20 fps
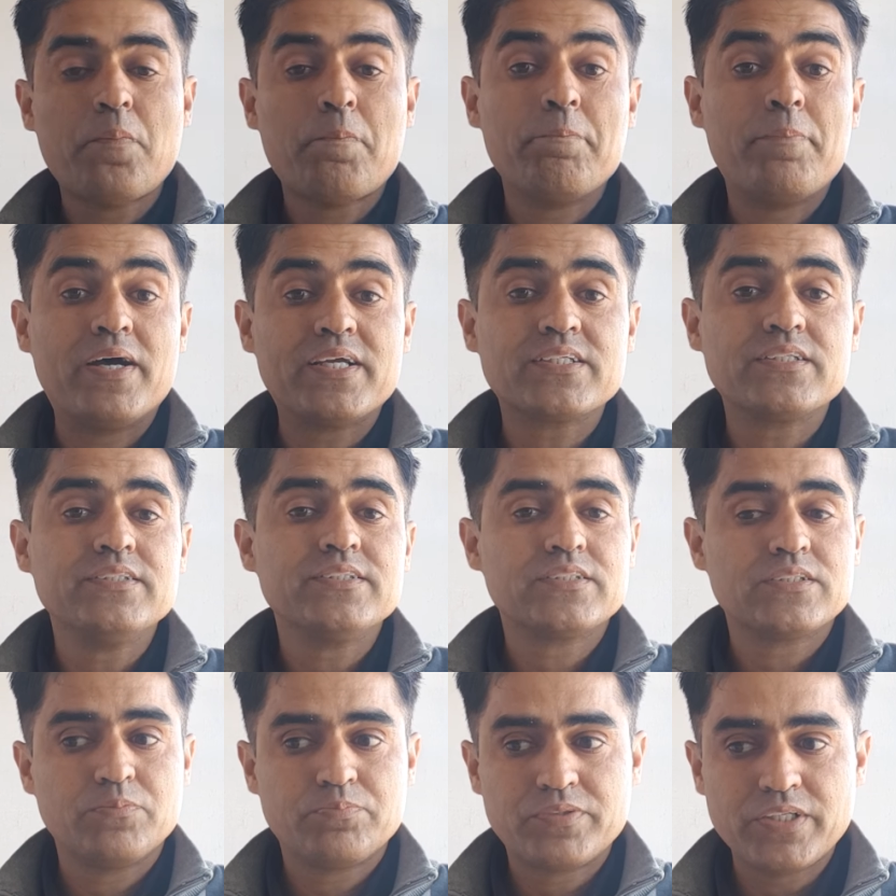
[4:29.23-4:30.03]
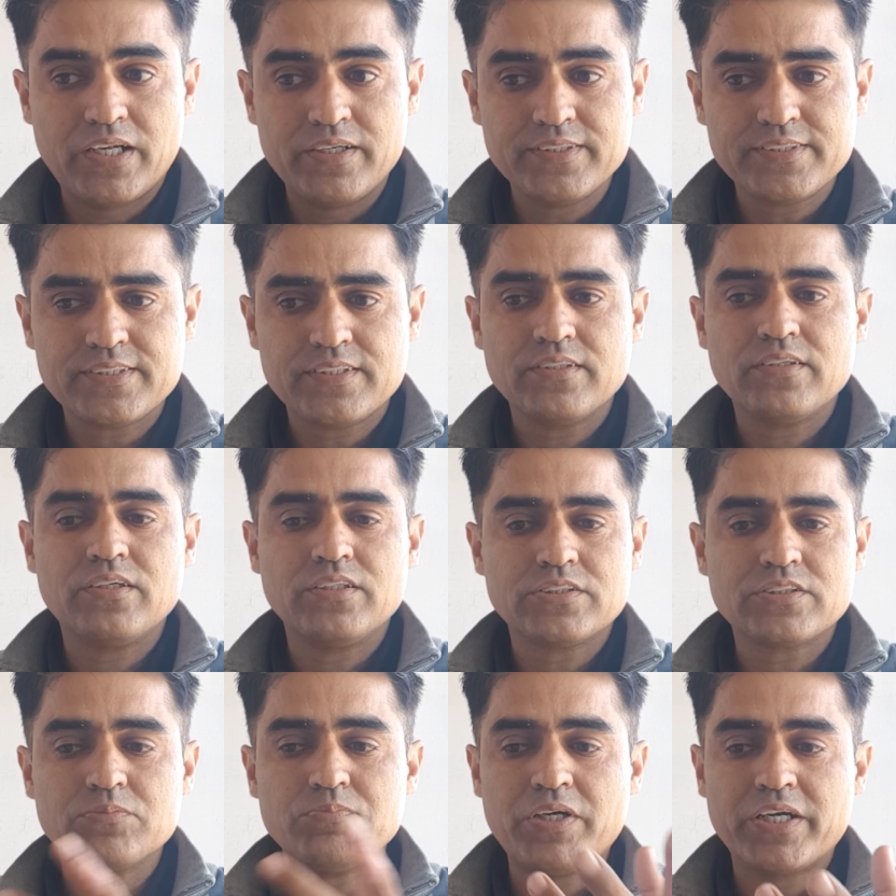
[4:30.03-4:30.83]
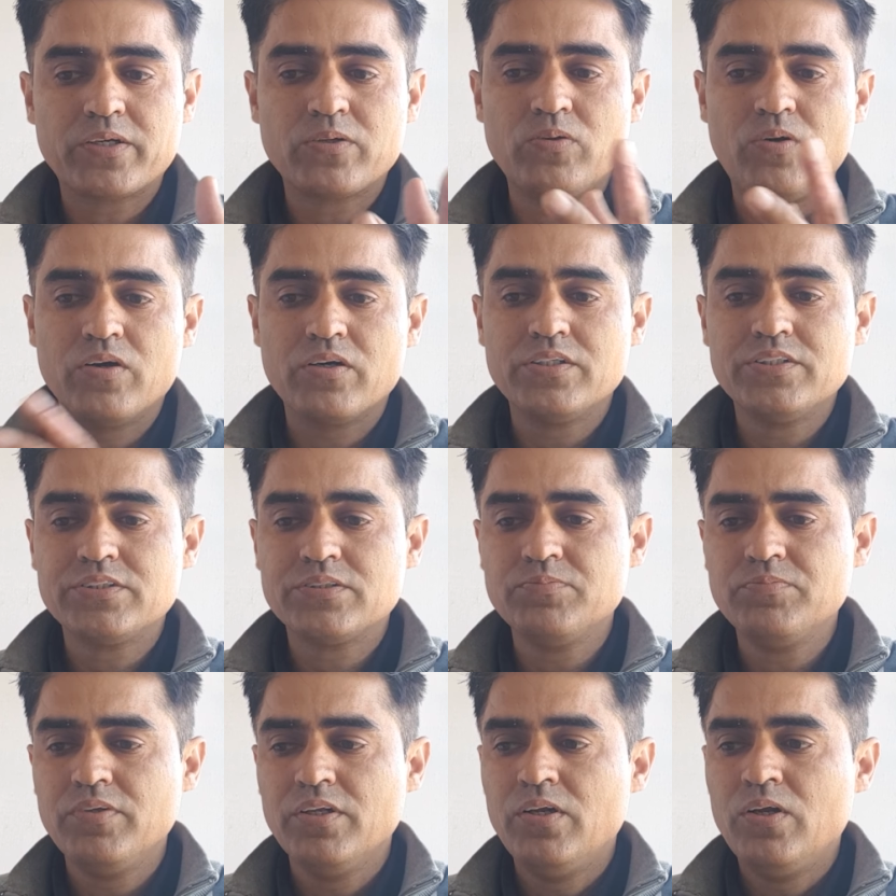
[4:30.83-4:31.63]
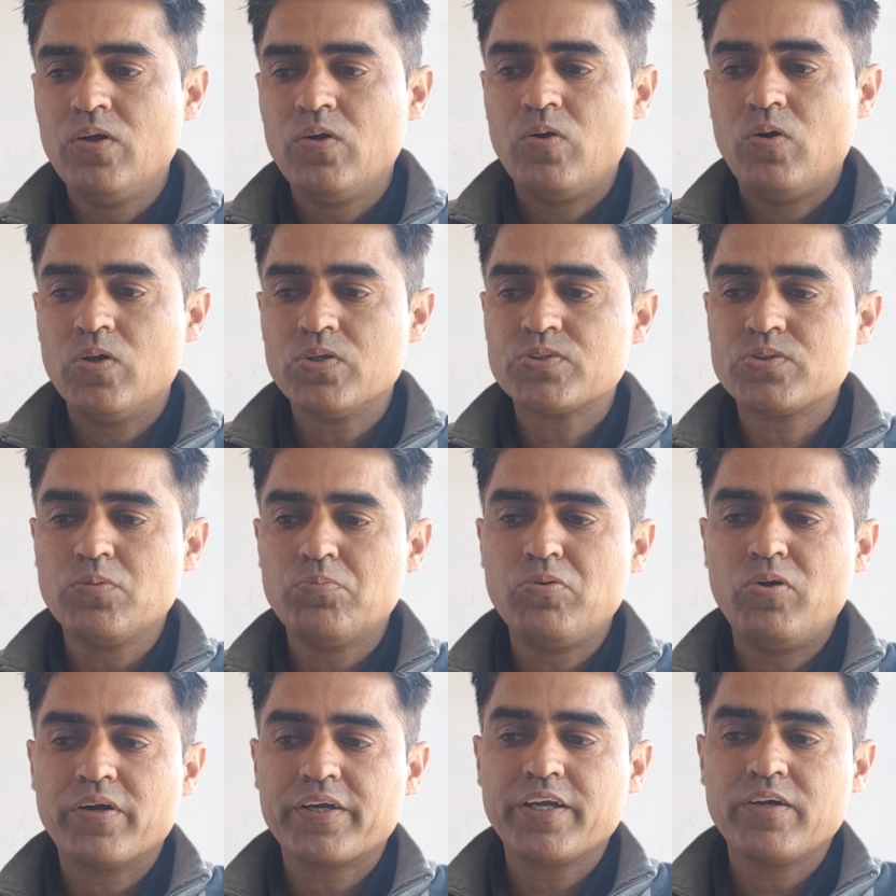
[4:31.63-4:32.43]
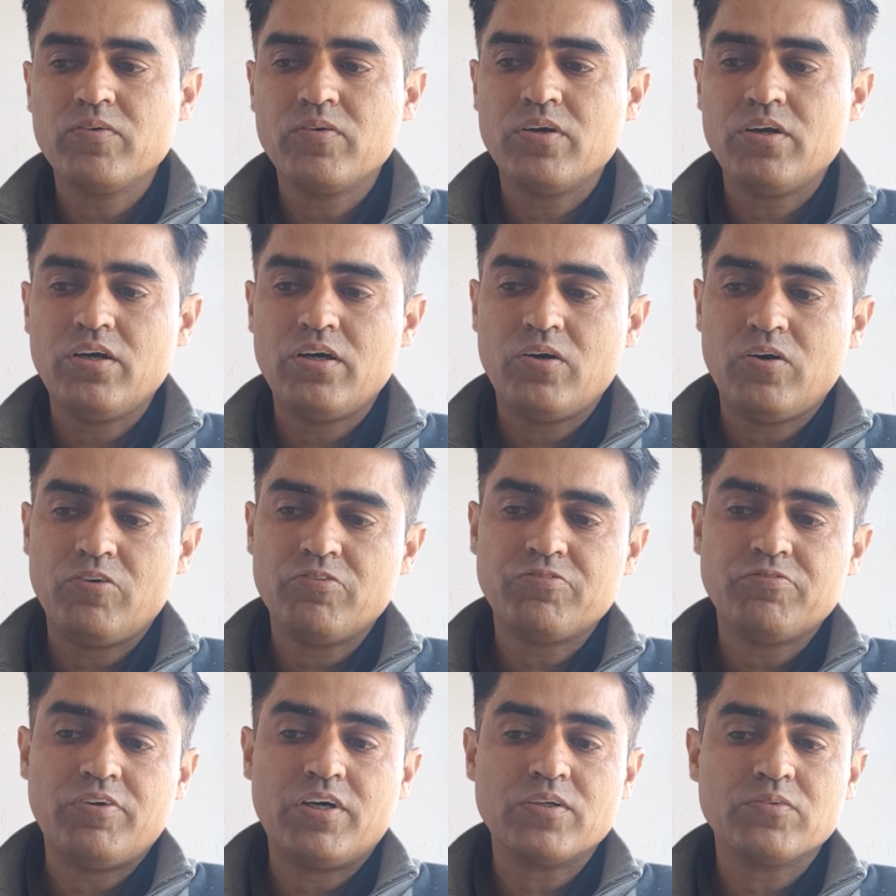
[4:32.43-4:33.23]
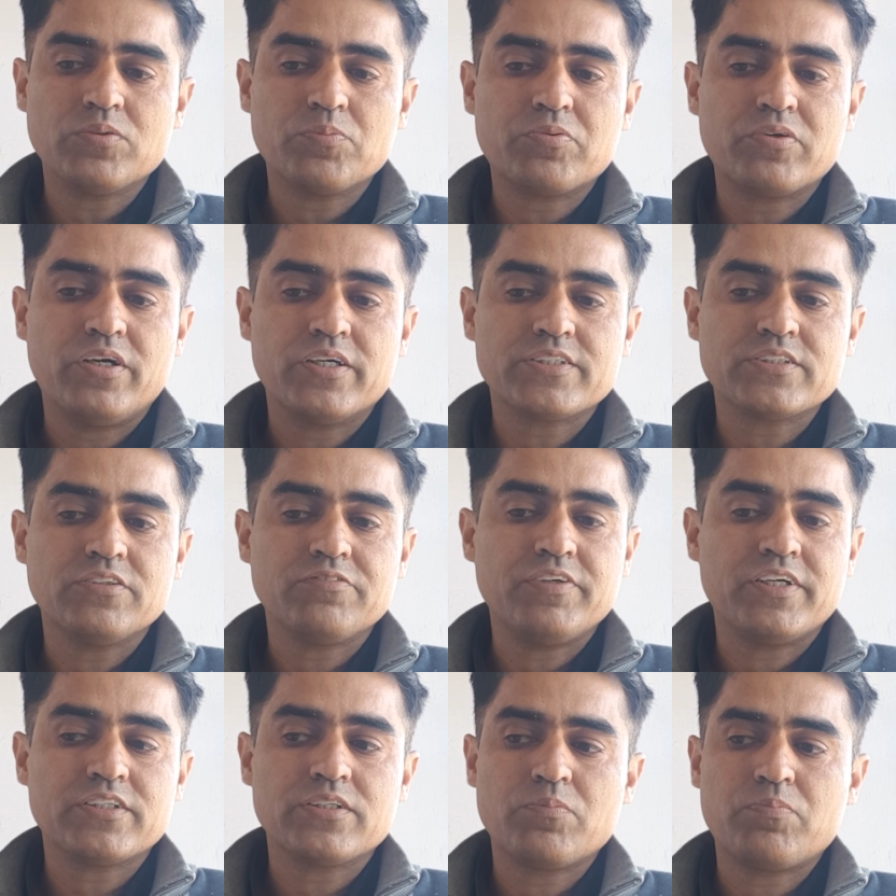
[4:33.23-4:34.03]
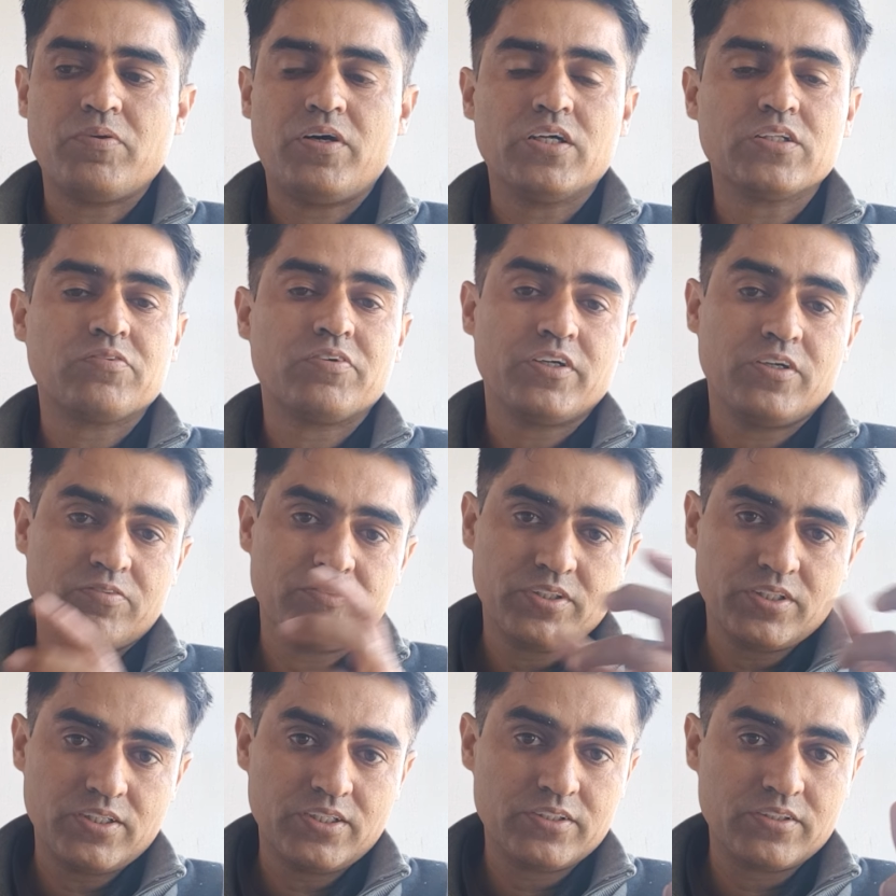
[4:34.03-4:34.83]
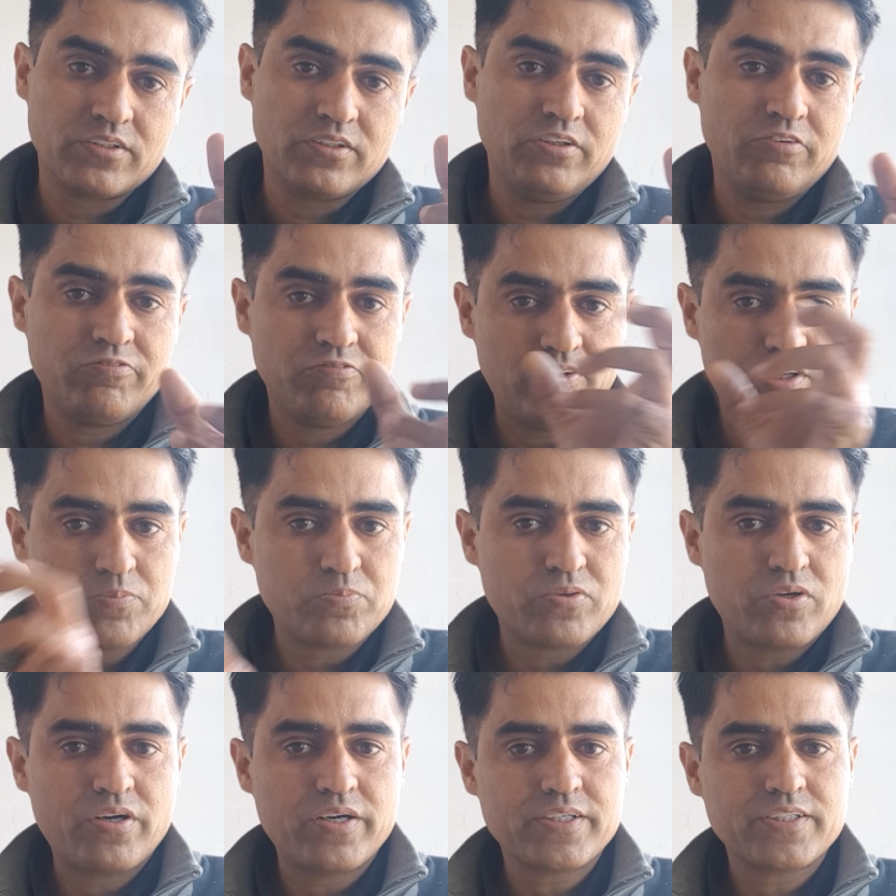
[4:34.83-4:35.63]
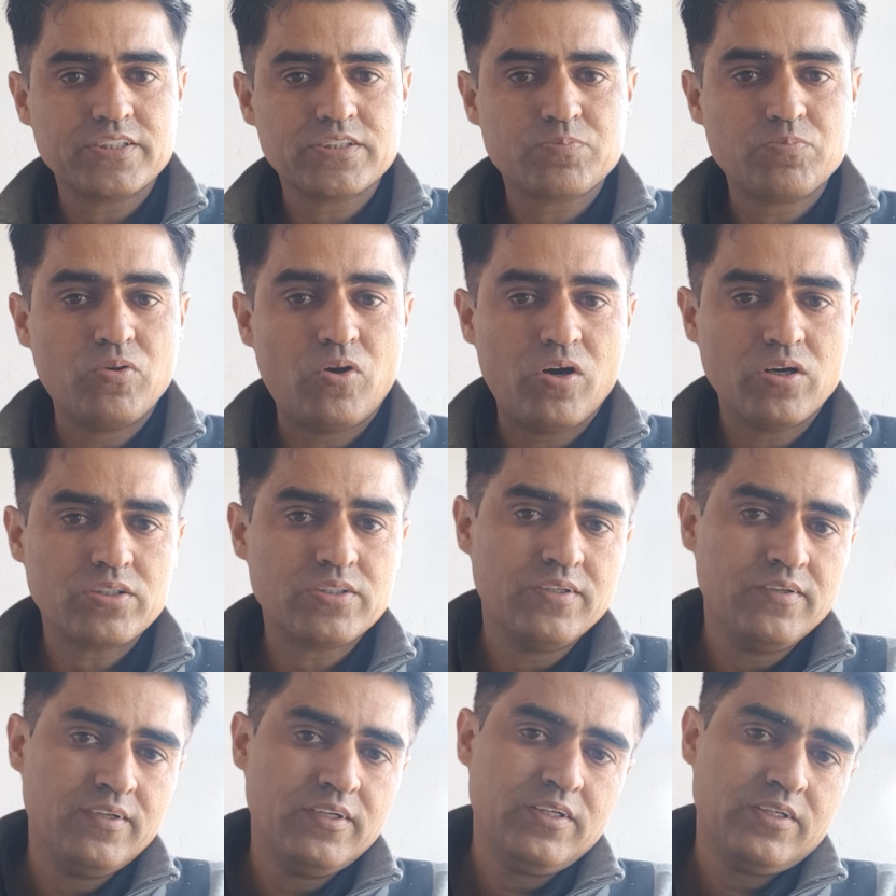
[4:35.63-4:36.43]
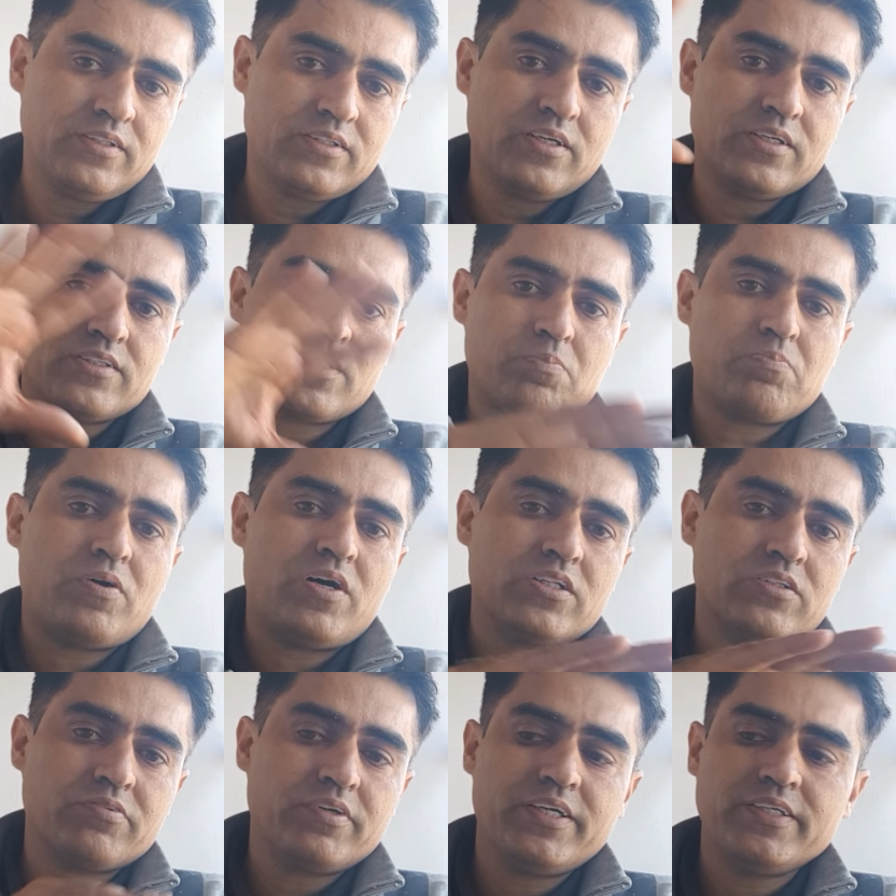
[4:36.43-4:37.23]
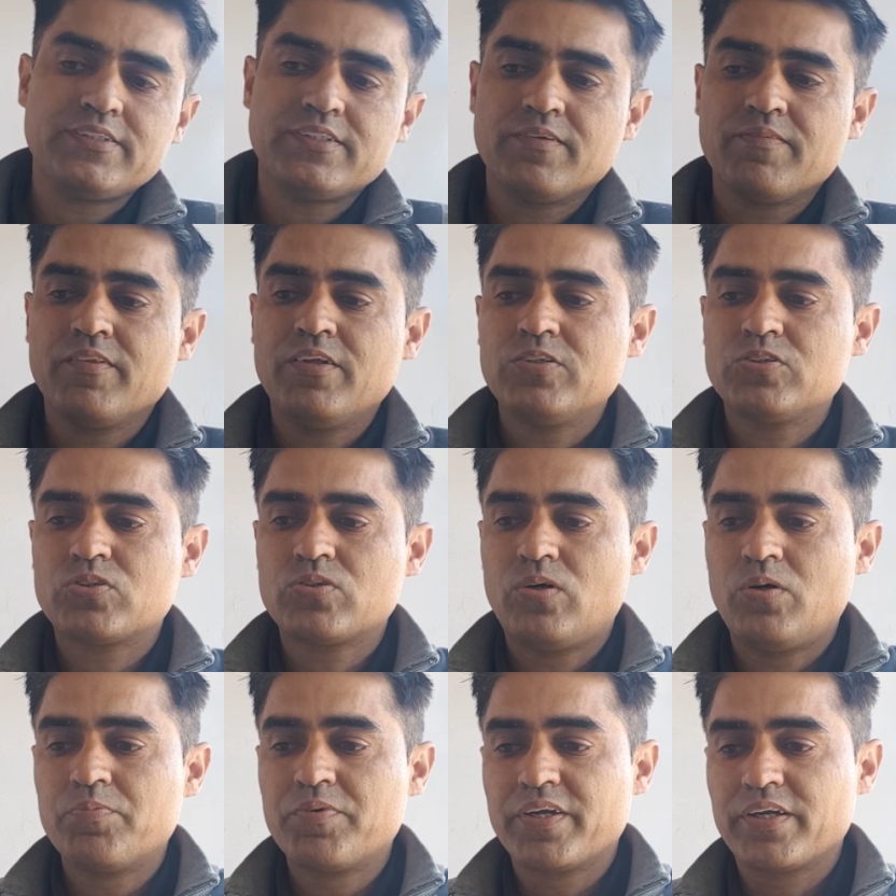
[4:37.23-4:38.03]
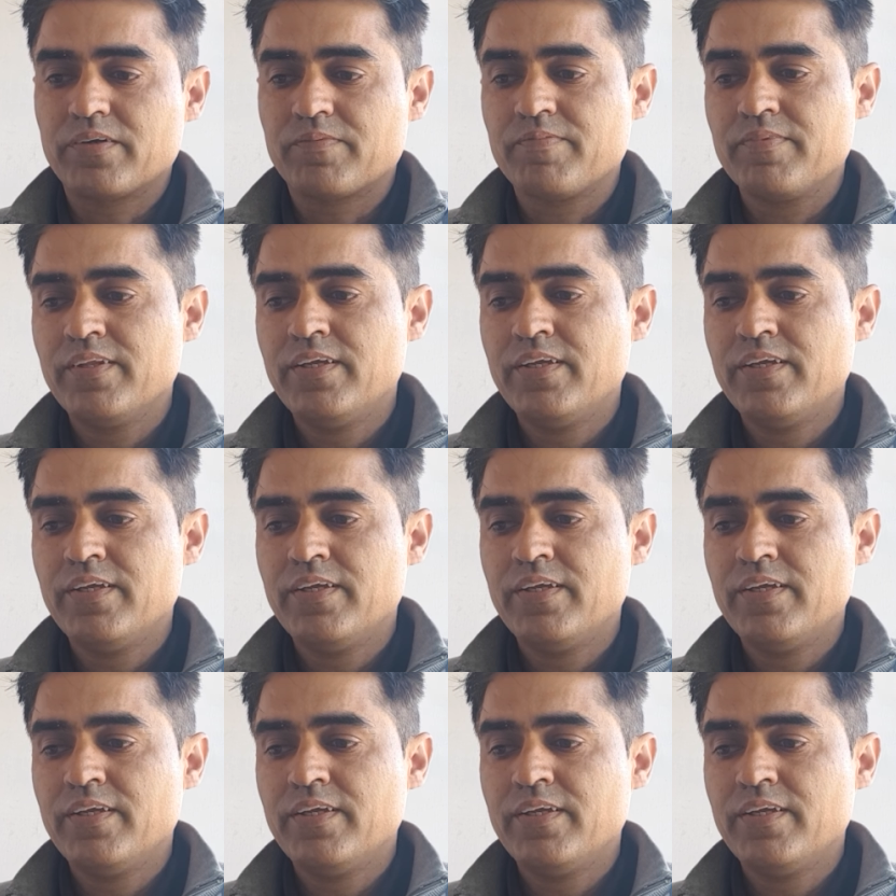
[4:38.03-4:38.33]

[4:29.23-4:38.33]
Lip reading: Bacillus subtilis. It's a microorganism. Also blocking of one of the products affect the pathway of the other. If one product is blocked, the other pathway is stopped here.